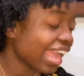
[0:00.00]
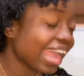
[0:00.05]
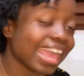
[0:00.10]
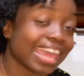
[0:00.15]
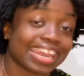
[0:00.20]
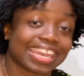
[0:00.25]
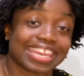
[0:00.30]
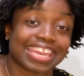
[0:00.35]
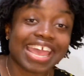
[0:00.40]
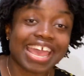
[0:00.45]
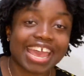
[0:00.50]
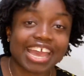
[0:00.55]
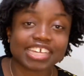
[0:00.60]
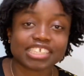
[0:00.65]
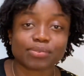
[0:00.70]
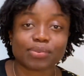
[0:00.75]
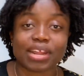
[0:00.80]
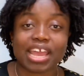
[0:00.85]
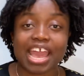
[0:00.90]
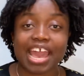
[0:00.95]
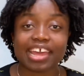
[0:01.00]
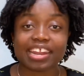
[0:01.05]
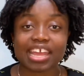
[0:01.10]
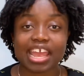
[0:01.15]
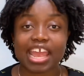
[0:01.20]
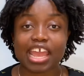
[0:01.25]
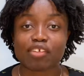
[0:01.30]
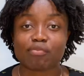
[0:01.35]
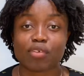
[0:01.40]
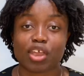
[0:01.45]
Next, when I had
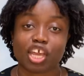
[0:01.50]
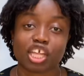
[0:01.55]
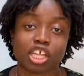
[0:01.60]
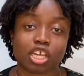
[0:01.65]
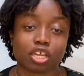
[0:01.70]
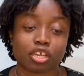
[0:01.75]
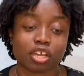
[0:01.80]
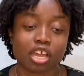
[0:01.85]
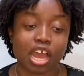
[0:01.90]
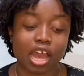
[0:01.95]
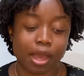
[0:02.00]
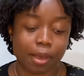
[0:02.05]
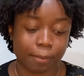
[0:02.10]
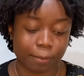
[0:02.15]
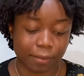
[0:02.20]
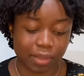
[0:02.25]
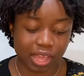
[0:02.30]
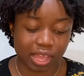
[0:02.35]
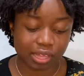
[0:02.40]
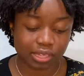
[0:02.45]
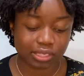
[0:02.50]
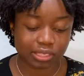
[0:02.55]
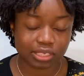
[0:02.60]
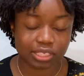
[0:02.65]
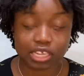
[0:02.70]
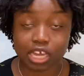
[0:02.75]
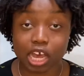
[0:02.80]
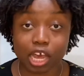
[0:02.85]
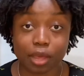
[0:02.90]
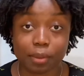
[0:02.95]
a regular
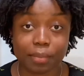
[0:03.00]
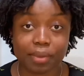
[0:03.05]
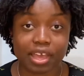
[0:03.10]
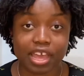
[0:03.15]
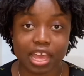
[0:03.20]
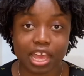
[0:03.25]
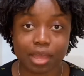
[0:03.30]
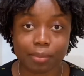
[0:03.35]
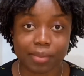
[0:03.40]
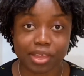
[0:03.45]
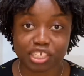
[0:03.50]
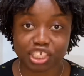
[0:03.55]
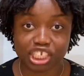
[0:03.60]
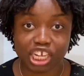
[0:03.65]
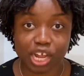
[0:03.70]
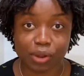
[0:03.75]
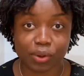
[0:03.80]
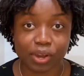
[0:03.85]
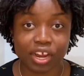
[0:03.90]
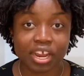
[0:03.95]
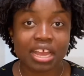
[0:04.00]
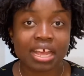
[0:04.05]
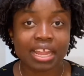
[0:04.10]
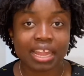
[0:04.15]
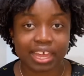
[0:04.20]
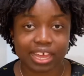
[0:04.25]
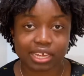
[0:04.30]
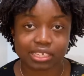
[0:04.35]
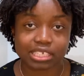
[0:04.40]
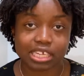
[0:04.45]
tub in my shower,
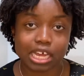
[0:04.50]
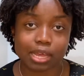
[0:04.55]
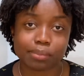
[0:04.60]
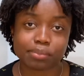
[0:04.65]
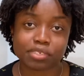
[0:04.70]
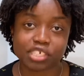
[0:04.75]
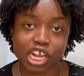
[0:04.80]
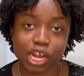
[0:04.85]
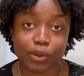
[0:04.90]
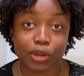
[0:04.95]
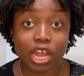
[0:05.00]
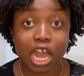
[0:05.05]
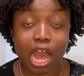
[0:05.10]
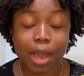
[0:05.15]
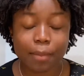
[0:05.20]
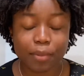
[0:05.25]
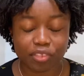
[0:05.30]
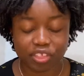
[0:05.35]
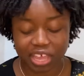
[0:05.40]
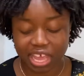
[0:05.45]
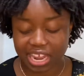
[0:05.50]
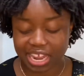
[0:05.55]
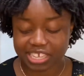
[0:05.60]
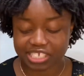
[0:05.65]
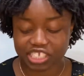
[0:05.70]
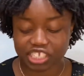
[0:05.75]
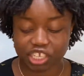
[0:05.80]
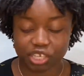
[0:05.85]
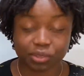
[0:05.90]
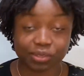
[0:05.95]
like a tub shower combo thing, I like
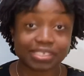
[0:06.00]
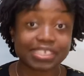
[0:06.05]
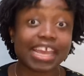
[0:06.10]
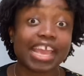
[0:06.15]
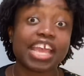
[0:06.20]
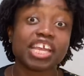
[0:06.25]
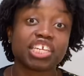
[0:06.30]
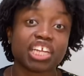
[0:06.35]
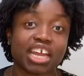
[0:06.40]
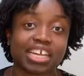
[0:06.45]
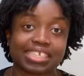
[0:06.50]
to use Ajax